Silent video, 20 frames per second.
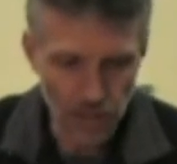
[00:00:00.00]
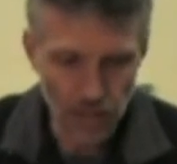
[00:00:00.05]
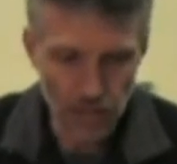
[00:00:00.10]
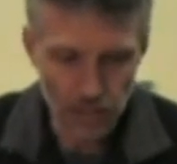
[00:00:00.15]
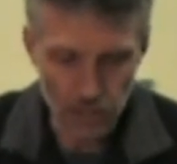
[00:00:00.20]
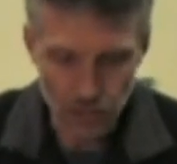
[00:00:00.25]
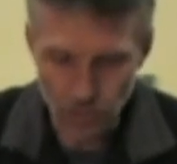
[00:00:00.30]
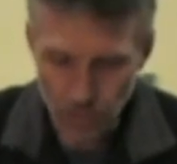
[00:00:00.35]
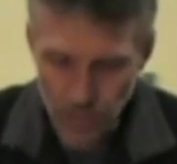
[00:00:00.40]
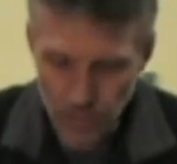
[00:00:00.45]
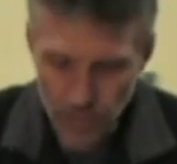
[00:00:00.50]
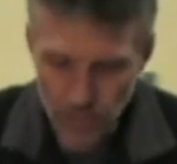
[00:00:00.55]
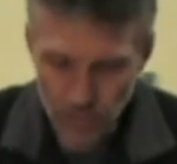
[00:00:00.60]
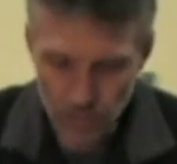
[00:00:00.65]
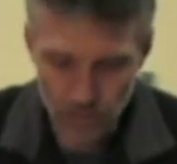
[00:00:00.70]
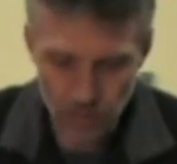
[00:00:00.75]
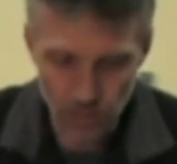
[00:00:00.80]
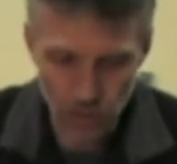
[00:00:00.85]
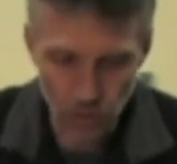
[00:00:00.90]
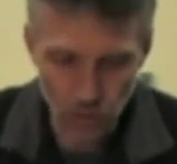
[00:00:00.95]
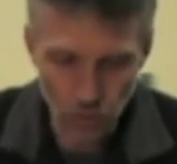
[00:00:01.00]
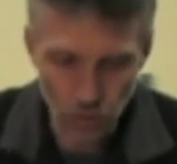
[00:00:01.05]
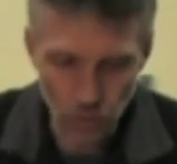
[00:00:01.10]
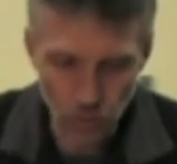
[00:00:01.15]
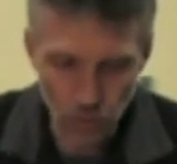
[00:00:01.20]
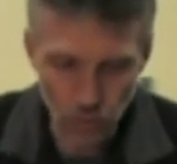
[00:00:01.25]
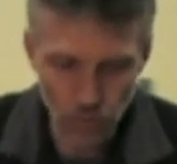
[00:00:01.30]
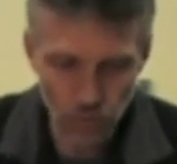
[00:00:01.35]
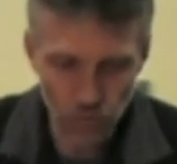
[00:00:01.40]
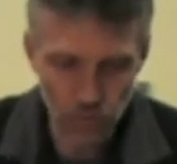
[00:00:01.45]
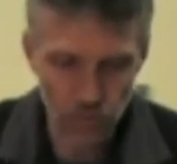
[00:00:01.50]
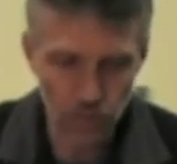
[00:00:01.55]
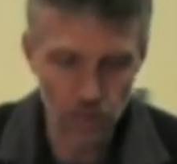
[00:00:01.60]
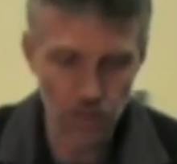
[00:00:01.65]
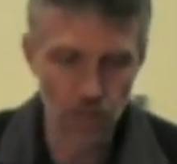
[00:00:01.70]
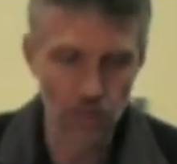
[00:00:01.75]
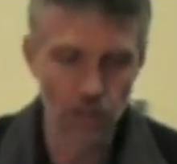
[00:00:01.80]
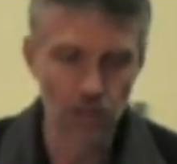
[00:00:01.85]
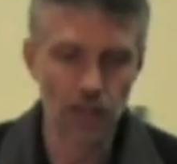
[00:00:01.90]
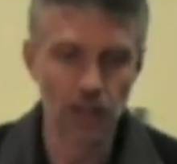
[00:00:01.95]
It's shrinking as it cools,
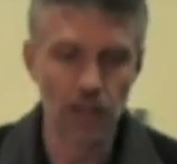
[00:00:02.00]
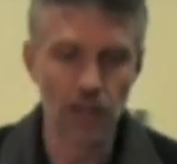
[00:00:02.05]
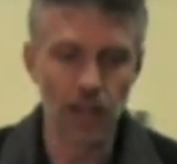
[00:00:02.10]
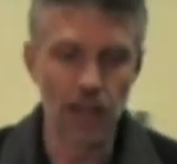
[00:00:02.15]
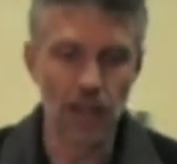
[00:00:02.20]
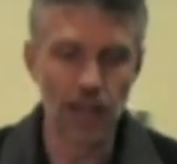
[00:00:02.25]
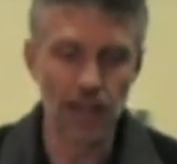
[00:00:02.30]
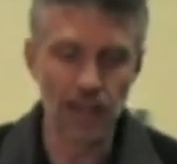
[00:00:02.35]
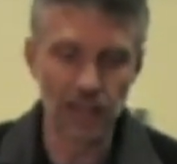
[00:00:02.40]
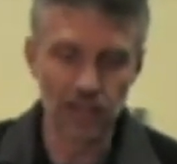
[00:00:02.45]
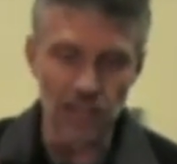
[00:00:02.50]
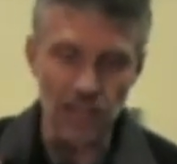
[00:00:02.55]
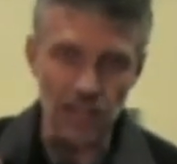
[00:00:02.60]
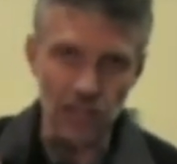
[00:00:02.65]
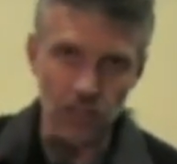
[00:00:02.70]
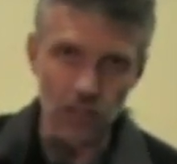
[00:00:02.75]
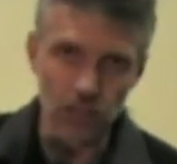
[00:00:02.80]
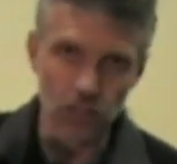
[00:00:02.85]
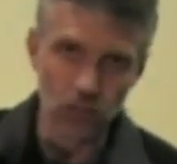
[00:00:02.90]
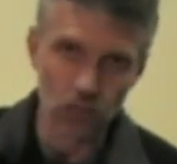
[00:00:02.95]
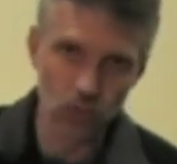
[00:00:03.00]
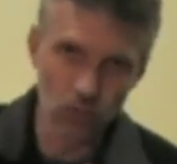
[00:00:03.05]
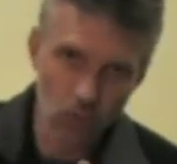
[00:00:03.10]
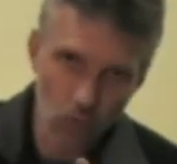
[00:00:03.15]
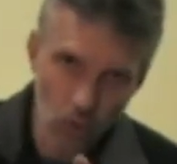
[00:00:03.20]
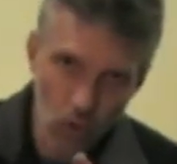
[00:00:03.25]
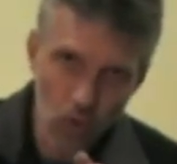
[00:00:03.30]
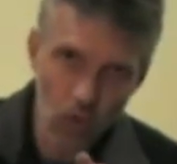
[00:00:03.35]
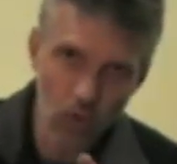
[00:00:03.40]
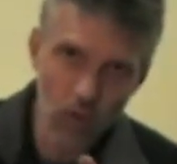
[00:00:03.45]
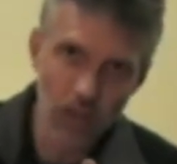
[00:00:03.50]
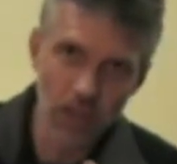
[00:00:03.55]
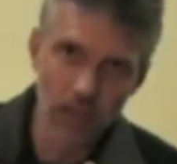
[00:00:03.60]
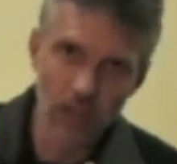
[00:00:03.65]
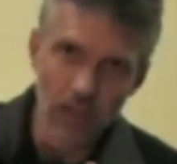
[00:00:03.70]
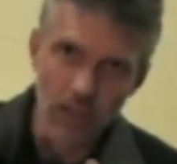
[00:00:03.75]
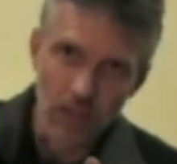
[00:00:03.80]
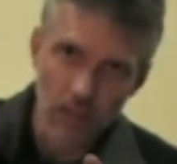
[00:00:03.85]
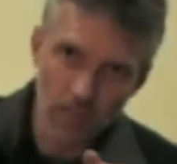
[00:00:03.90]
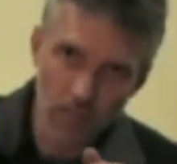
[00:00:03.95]
and it's actually
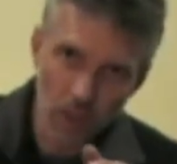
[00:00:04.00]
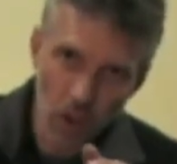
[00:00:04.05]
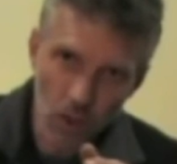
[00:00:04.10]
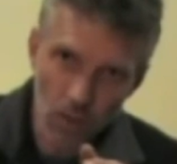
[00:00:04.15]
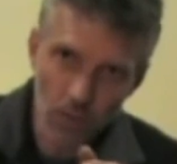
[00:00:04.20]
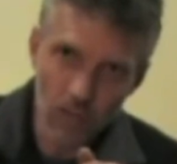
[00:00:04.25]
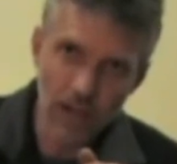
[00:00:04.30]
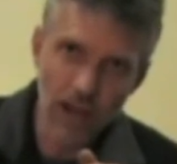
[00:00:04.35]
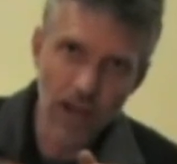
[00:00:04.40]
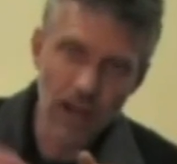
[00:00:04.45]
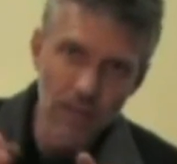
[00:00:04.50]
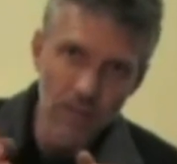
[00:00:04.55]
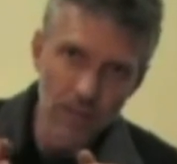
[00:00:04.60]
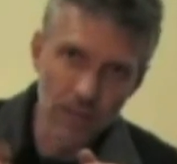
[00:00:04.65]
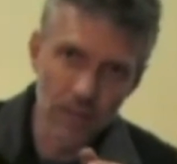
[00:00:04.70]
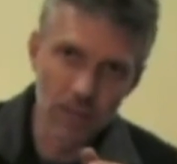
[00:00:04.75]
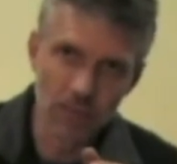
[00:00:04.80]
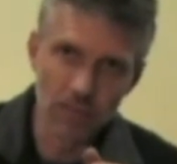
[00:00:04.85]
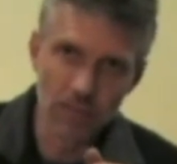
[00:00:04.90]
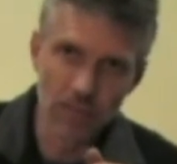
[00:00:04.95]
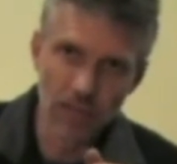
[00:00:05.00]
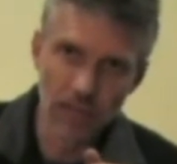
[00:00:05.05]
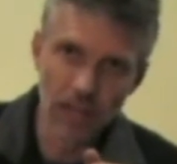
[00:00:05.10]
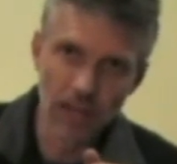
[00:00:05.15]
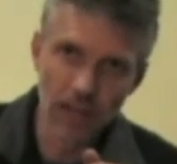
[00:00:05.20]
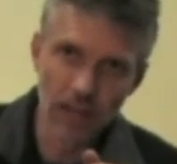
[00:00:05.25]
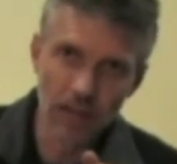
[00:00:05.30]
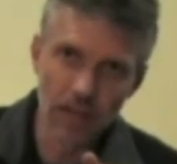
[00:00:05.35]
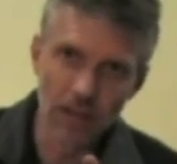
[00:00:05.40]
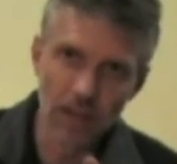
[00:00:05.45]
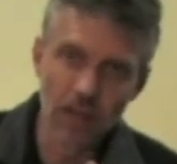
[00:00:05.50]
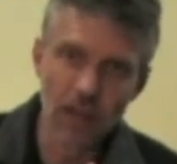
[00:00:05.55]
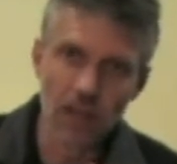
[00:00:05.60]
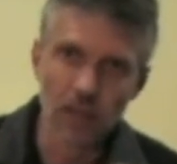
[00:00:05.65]
drawing the molten aluminium down.